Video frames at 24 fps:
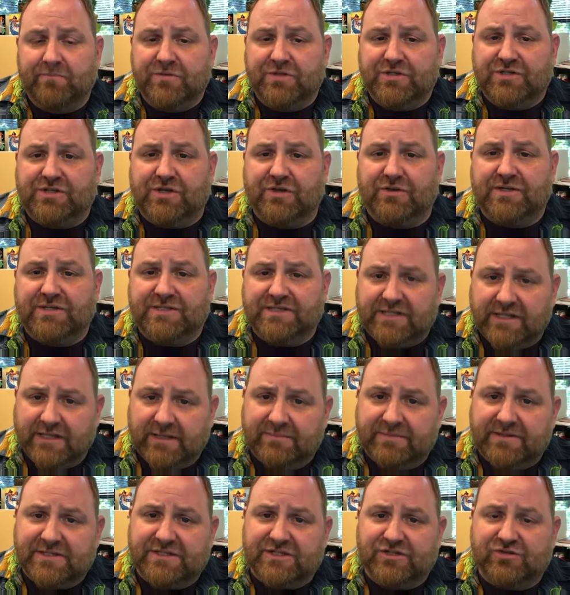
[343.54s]
So the
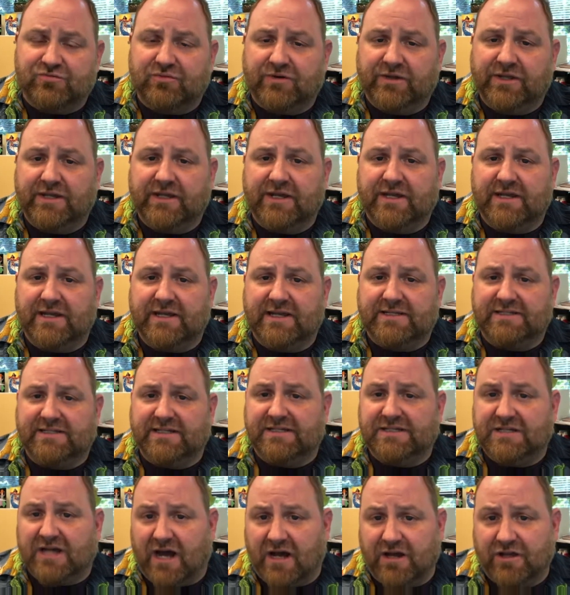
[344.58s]
syllabus is really is a
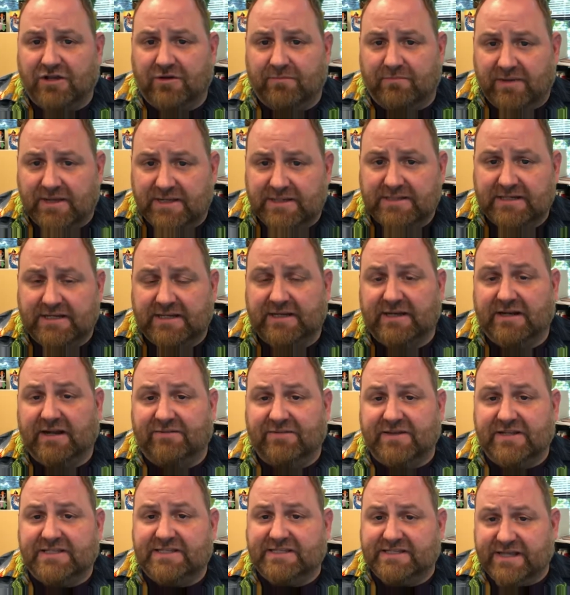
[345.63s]
document in and
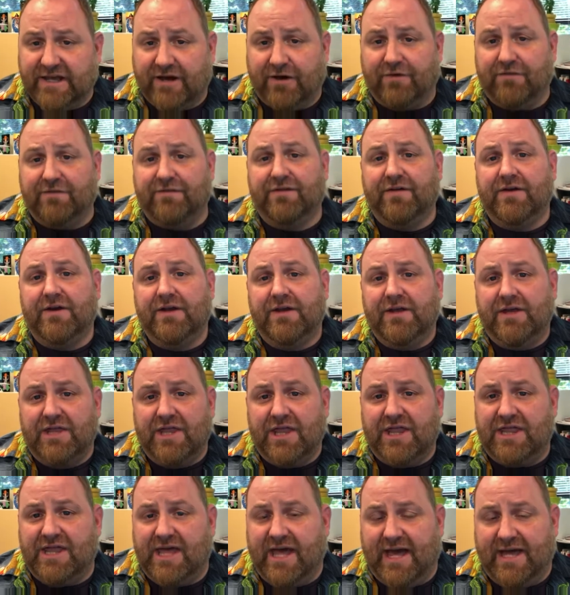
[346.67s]
of itself
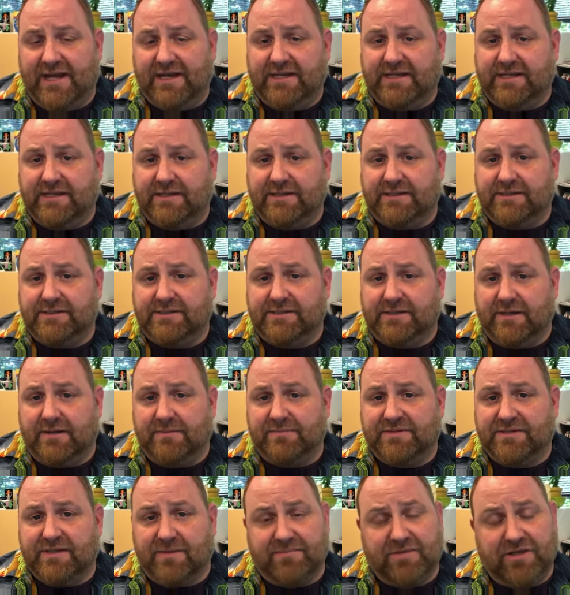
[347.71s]
that is
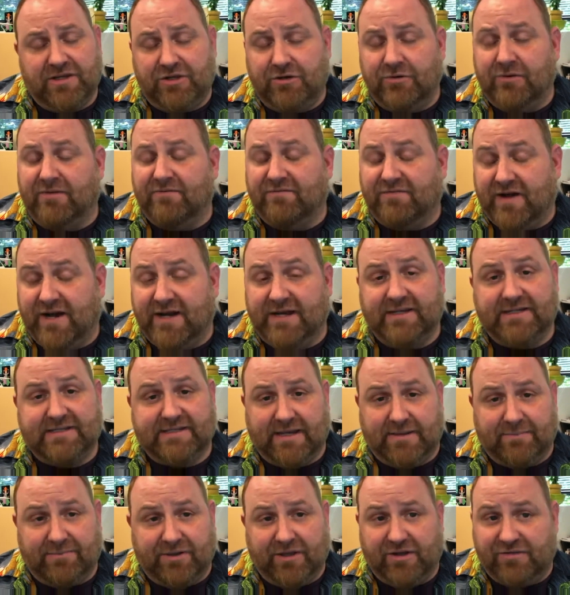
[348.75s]
something you can find
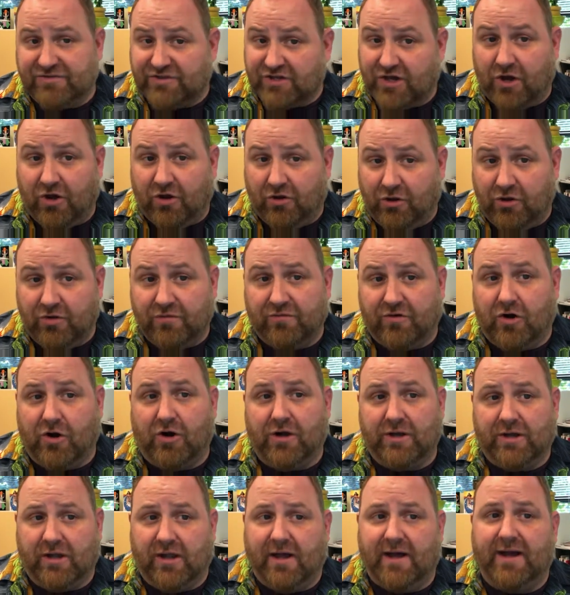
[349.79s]
example of all over
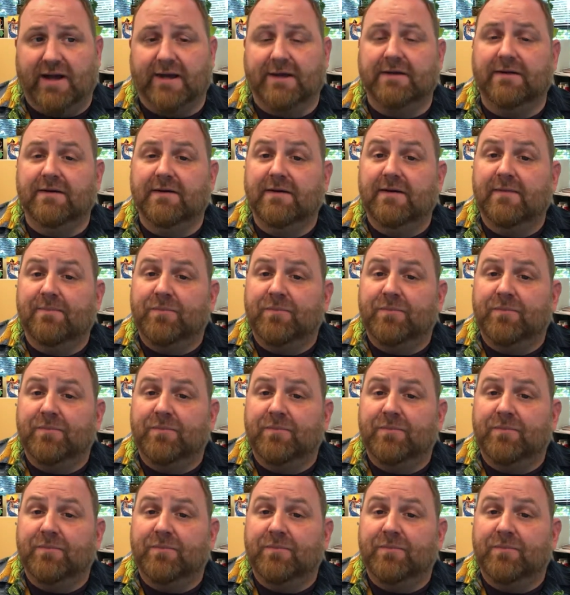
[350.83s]
online.